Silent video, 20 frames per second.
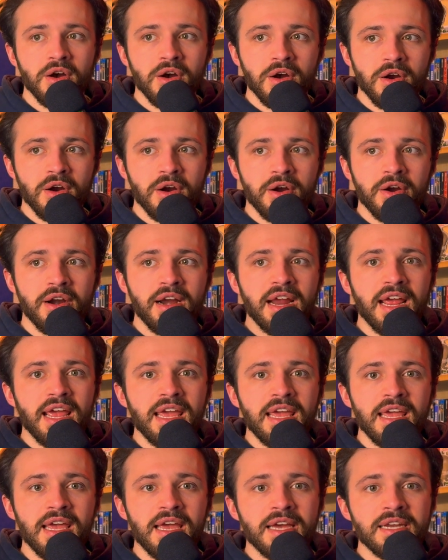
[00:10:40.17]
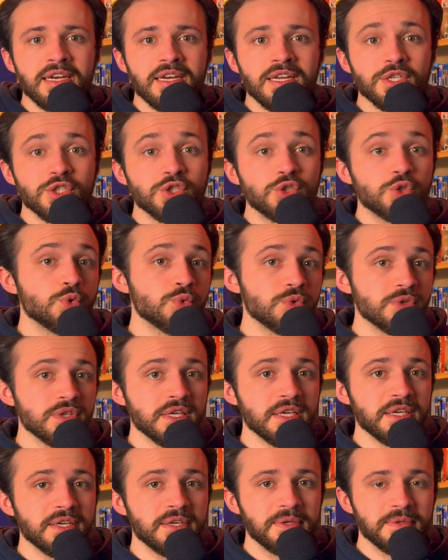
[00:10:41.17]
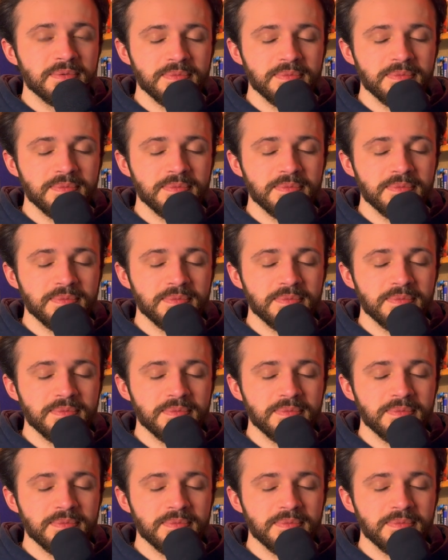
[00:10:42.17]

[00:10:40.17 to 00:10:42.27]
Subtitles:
R and Julie.